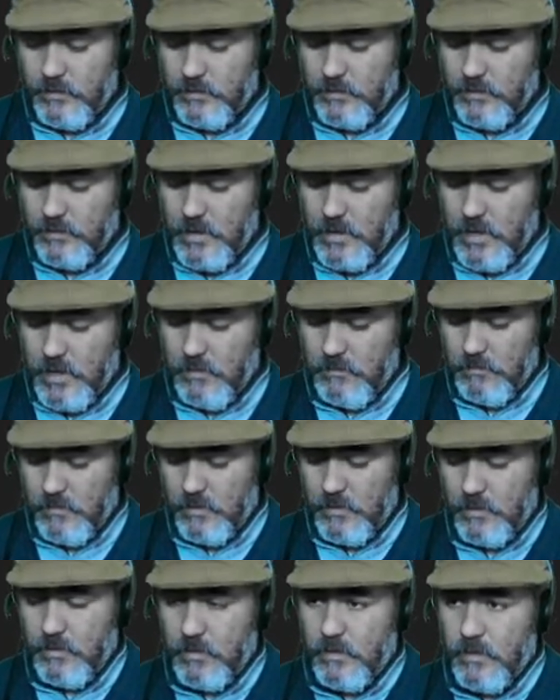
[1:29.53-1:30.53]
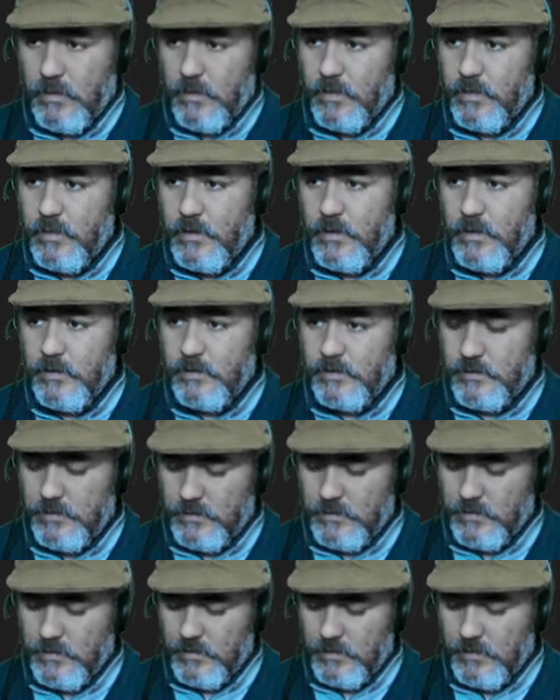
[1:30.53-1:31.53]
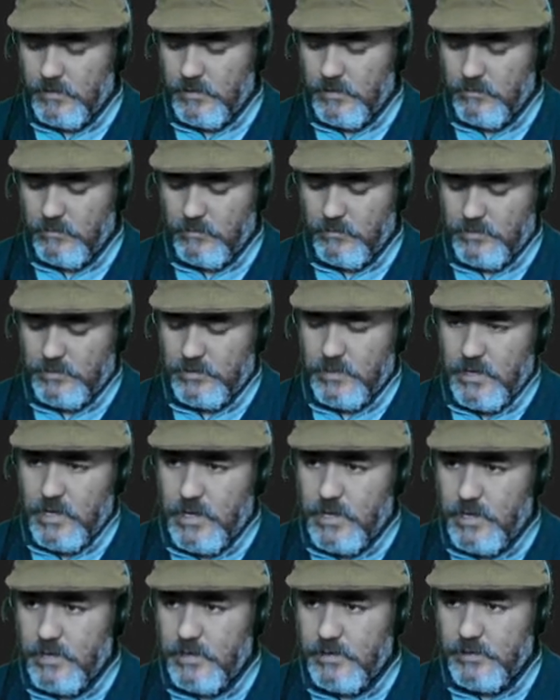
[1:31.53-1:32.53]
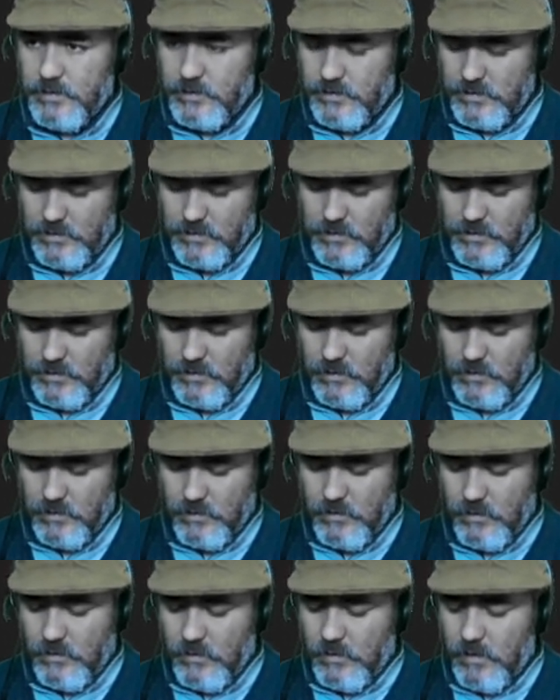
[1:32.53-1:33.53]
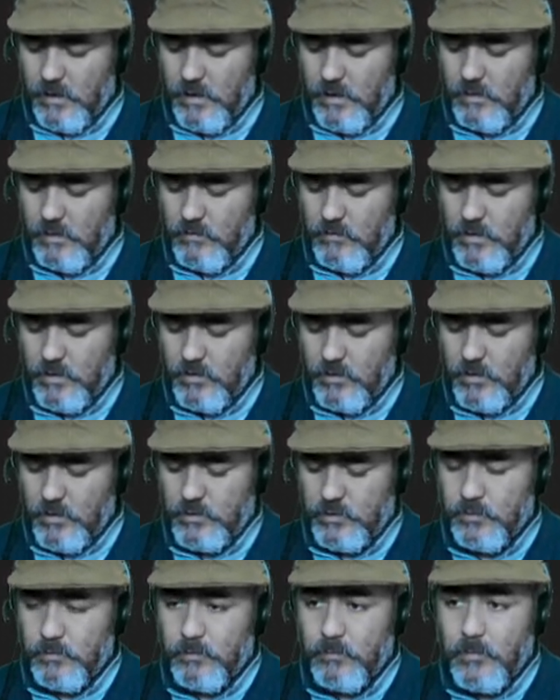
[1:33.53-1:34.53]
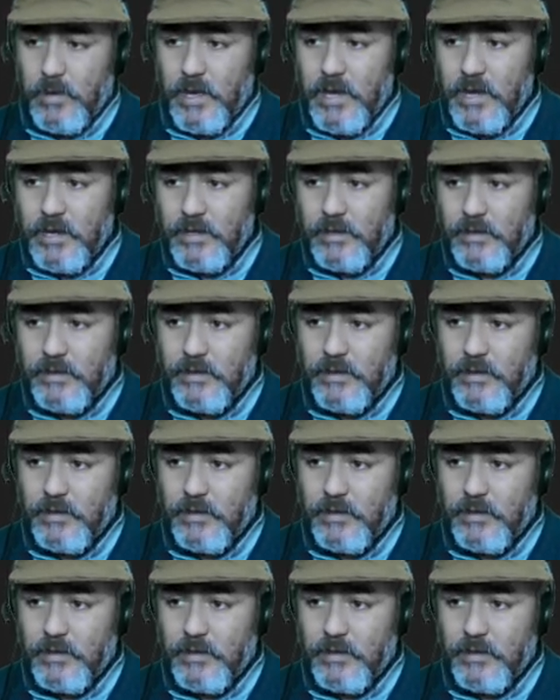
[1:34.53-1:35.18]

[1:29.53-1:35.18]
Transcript: name this resize and we are going to bind